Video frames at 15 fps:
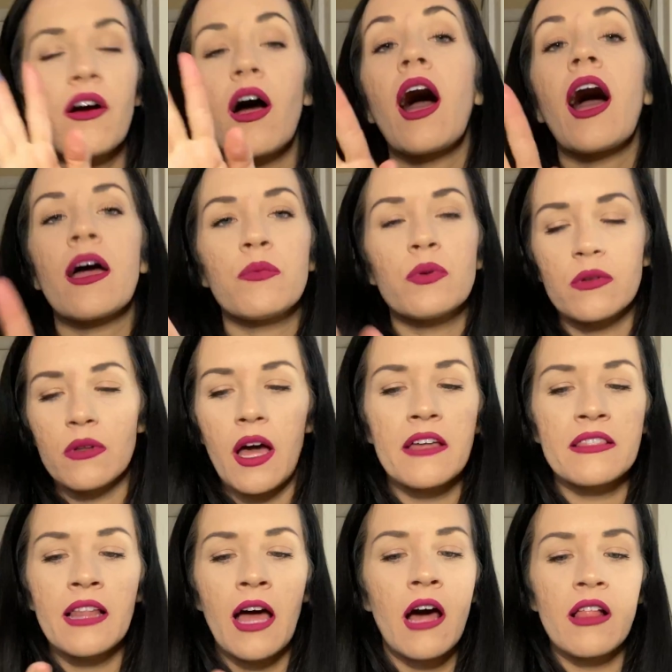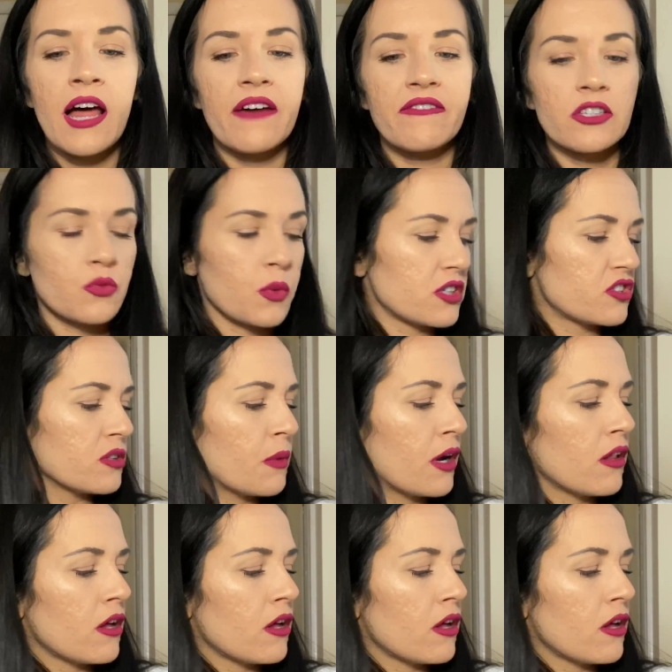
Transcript: I'll have to swatch them all.